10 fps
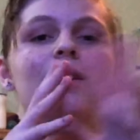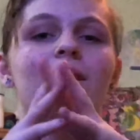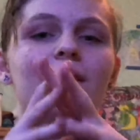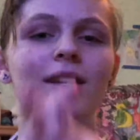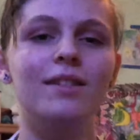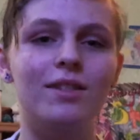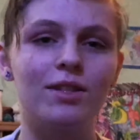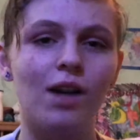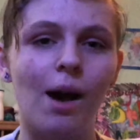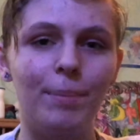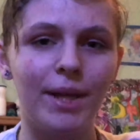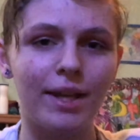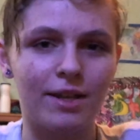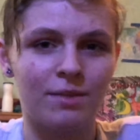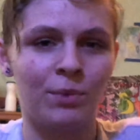This topic
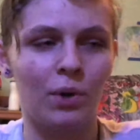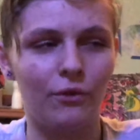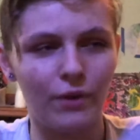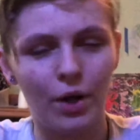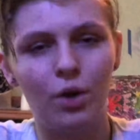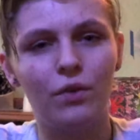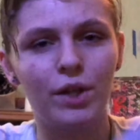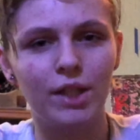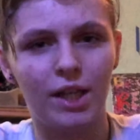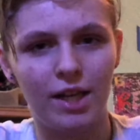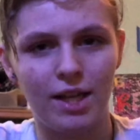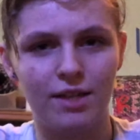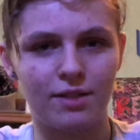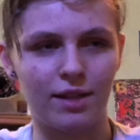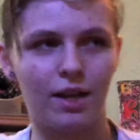is more fought over than it
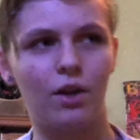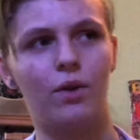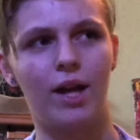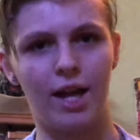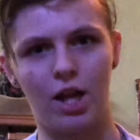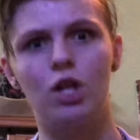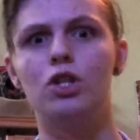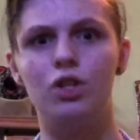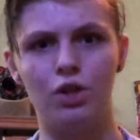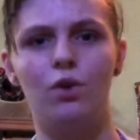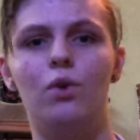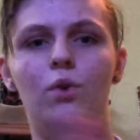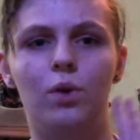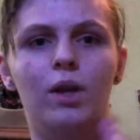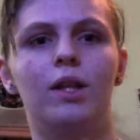is like, okay,
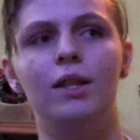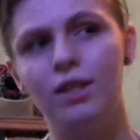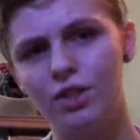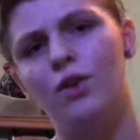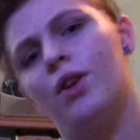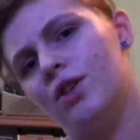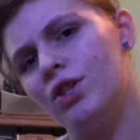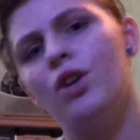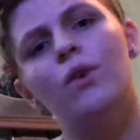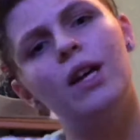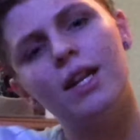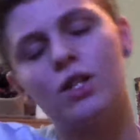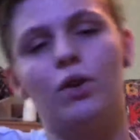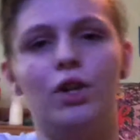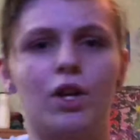you can do it
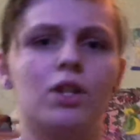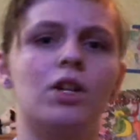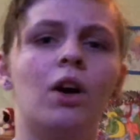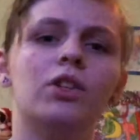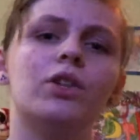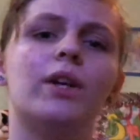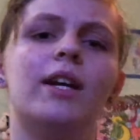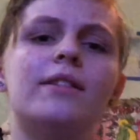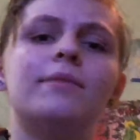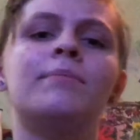or you can don't do it.